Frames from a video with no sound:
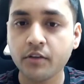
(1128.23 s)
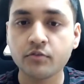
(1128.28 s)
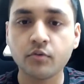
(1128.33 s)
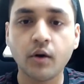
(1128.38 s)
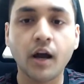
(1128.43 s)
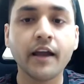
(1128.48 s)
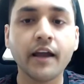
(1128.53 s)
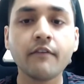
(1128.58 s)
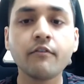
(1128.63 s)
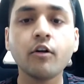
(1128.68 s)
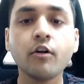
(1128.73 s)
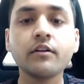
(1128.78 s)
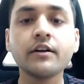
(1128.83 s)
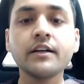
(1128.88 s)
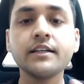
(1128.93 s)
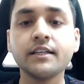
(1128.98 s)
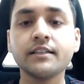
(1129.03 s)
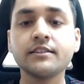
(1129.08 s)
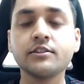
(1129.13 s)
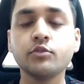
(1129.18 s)
I have
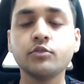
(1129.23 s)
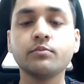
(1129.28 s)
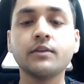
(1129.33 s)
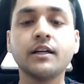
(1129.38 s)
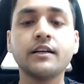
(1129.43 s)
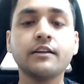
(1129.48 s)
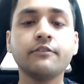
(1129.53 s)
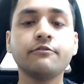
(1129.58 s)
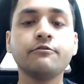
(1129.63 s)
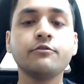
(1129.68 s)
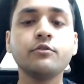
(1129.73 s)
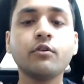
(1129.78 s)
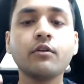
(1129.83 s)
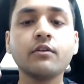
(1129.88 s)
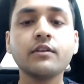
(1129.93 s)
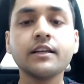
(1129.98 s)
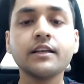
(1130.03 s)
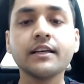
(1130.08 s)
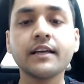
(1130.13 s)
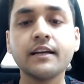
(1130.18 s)
already assumed that if you
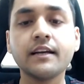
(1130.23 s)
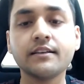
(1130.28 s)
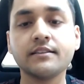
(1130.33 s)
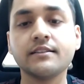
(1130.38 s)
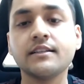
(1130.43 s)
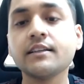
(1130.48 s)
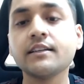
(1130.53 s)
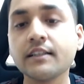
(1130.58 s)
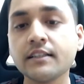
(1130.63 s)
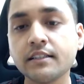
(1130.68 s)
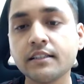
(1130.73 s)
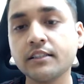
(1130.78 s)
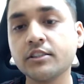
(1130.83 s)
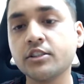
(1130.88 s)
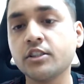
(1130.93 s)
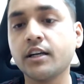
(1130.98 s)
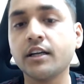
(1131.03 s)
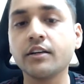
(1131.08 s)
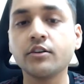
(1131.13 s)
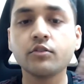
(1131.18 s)
only get a singing
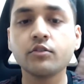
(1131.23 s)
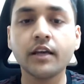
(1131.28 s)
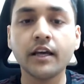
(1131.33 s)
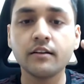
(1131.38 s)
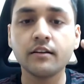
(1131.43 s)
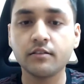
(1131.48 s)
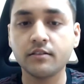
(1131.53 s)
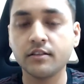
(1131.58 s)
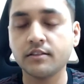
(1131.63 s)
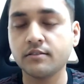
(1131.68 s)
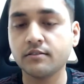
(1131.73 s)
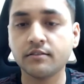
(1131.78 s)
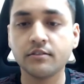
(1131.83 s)
teacher and you get this,